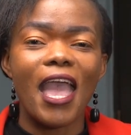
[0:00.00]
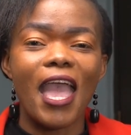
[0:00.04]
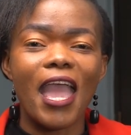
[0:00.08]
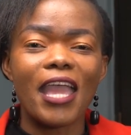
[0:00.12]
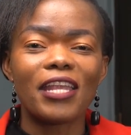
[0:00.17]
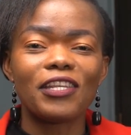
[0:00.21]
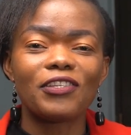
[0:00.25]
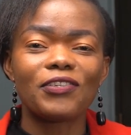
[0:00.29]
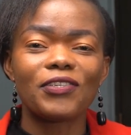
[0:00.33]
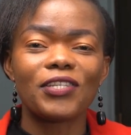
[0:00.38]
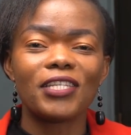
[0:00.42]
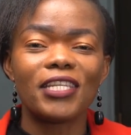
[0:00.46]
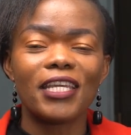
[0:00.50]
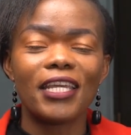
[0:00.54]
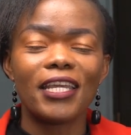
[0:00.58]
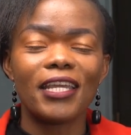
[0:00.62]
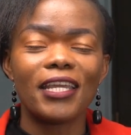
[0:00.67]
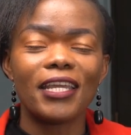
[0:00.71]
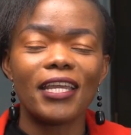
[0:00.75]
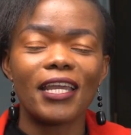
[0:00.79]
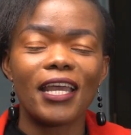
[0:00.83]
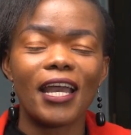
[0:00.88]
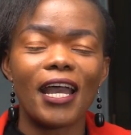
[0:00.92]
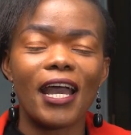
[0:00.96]
And
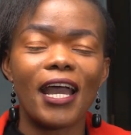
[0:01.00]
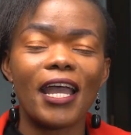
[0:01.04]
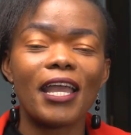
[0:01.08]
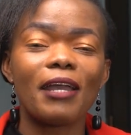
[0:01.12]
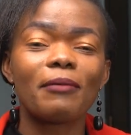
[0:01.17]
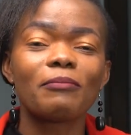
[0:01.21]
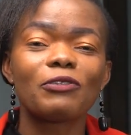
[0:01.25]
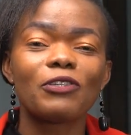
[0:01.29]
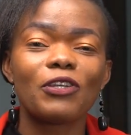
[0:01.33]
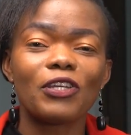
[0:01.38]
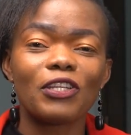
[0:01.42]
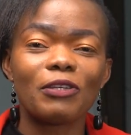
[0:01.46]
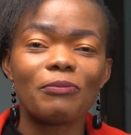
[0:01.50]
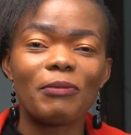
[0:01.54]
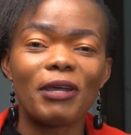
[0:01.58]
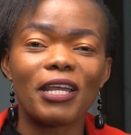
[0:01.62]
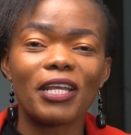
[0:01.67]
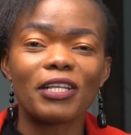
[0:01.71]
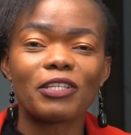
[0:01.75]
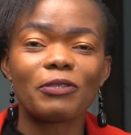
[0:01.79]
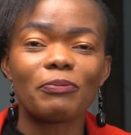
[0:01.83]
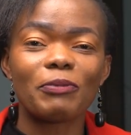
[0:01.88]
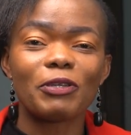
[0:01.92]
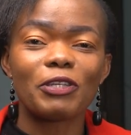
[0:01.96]
today I am joined by
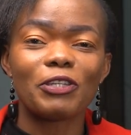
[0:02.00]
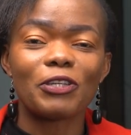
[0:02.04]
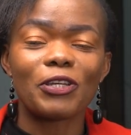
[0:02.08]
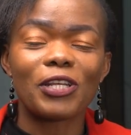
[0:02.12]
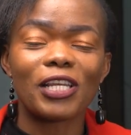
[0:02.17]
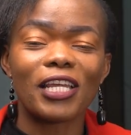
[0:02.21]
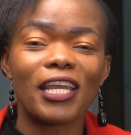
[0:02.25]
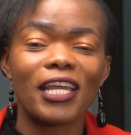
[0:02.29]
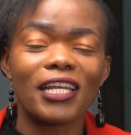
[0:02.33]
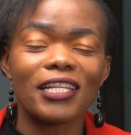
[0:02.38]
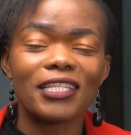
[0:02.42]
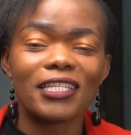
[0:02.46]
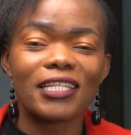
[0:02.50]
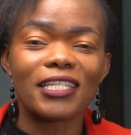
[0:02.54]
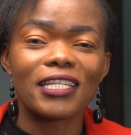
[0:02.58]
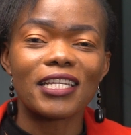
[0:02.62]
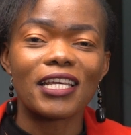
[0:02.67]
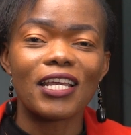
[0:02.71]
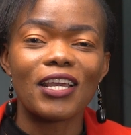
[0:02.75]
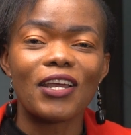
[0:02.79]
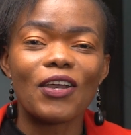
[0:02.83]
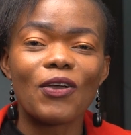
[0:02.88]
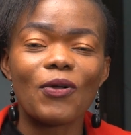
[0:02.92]
a special guest